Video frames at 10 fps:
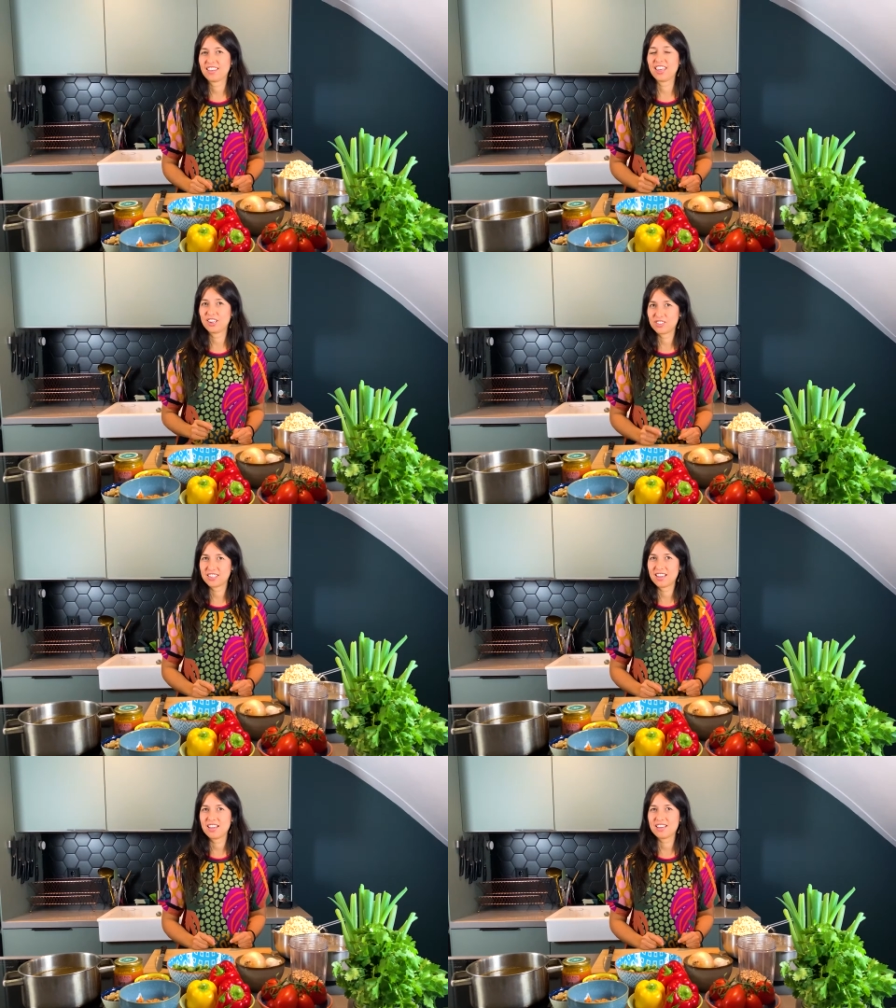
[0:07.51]
Can you
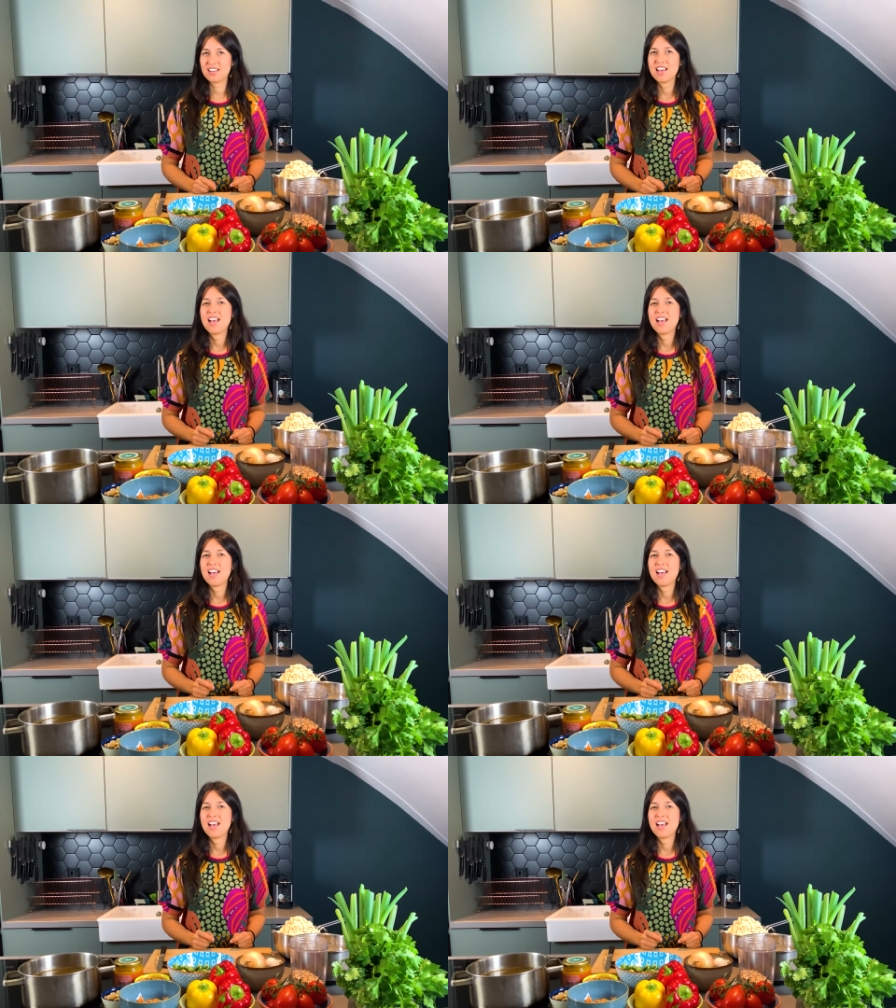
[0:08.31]
say it?